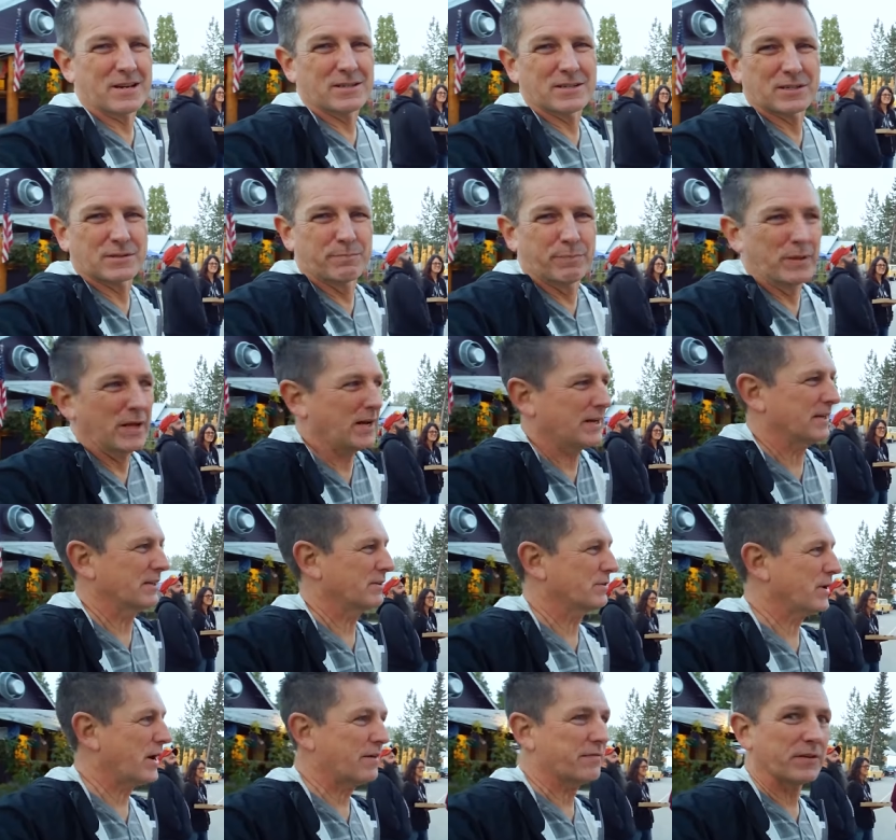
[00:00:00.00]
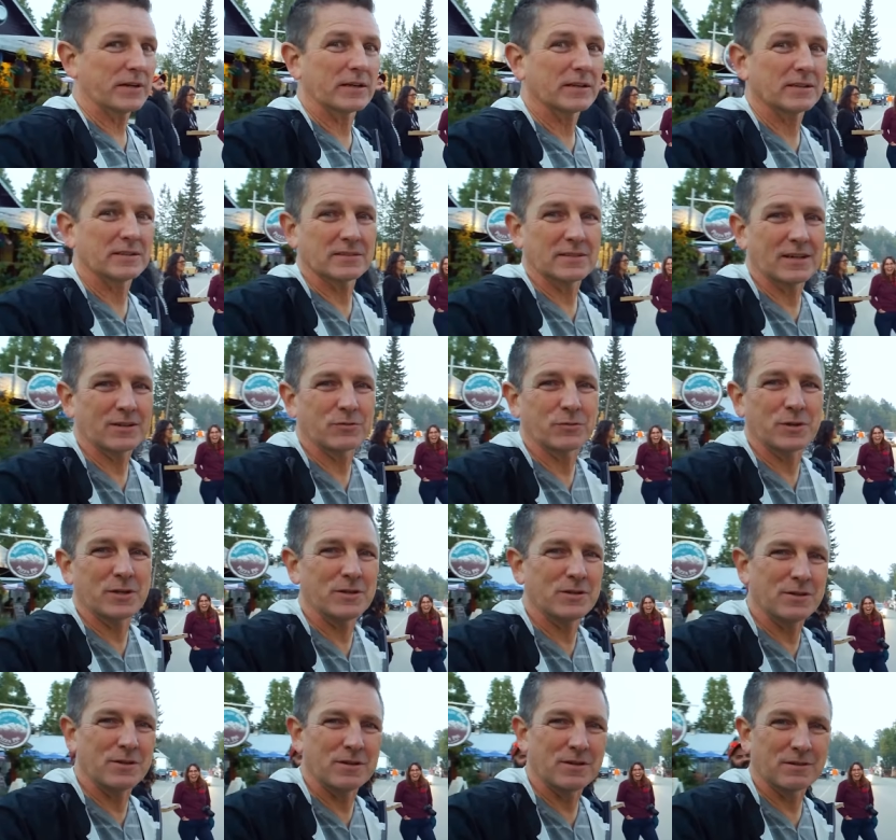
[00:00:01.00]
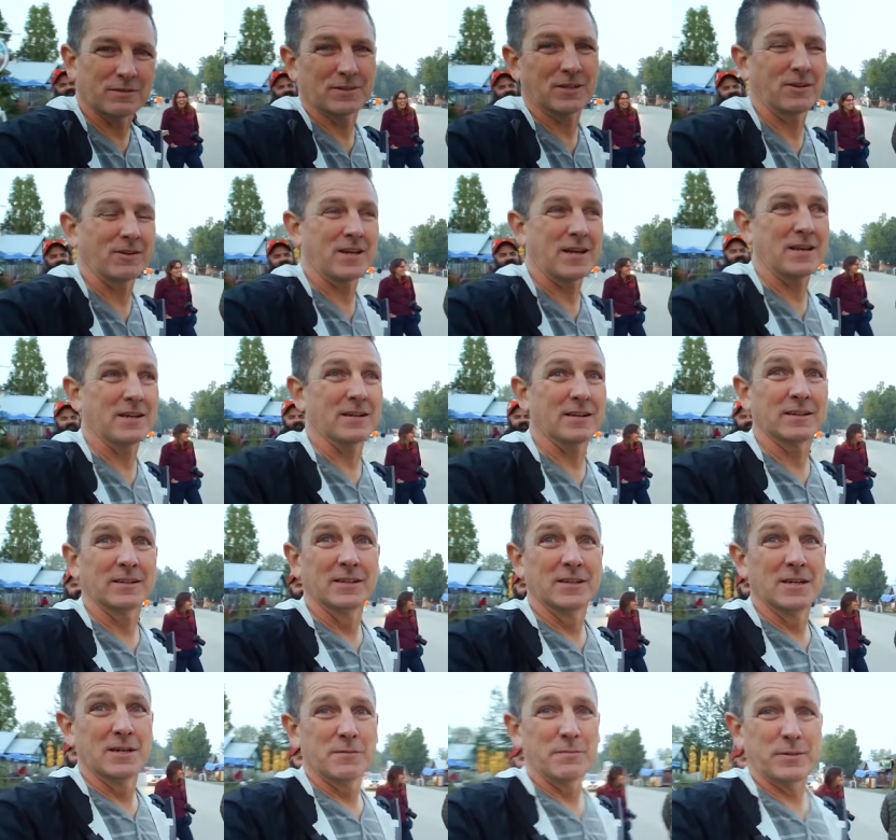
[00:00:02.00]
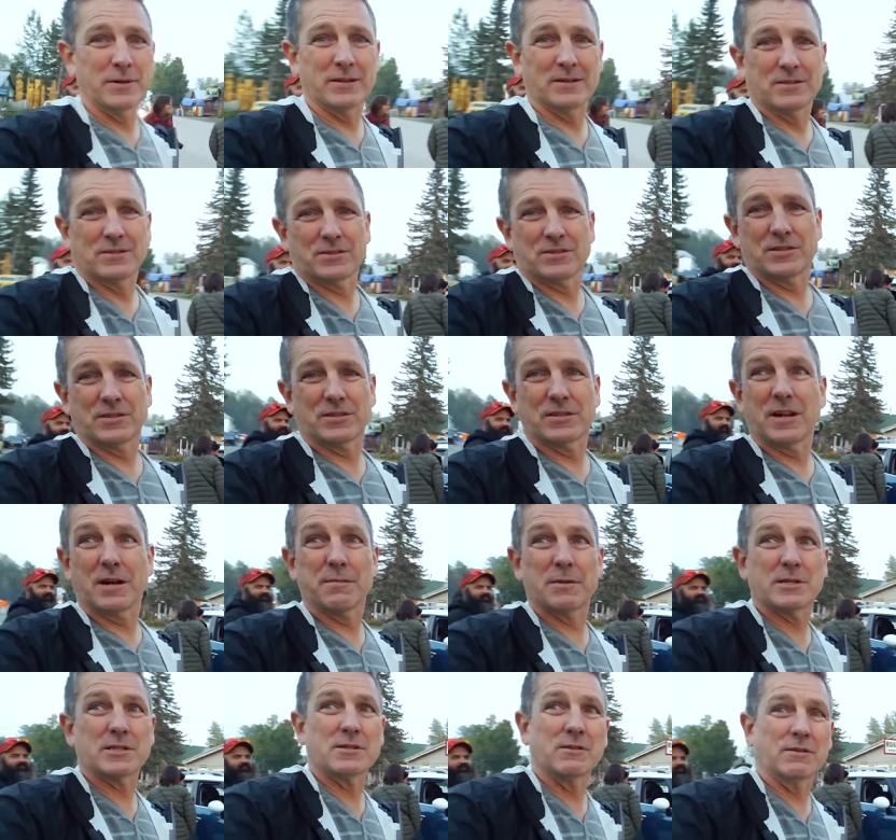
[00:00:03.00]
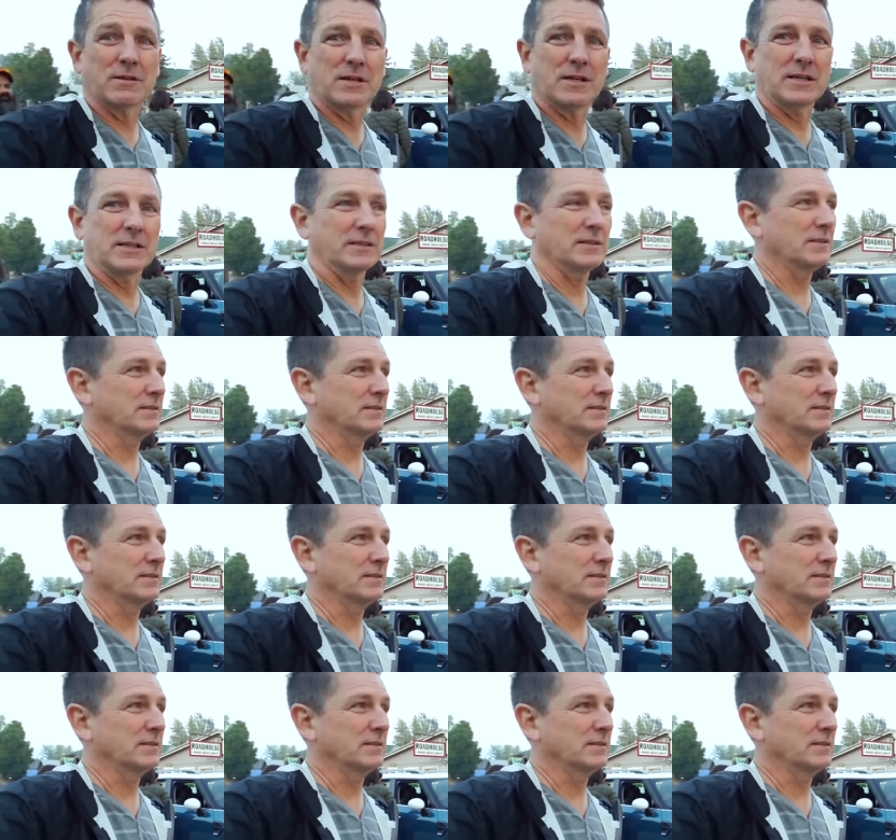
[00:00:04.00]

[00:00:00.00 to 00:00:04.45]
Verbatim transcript: just blocking traffic, because that's what you do here in Talkeetna, because there's just not much going on.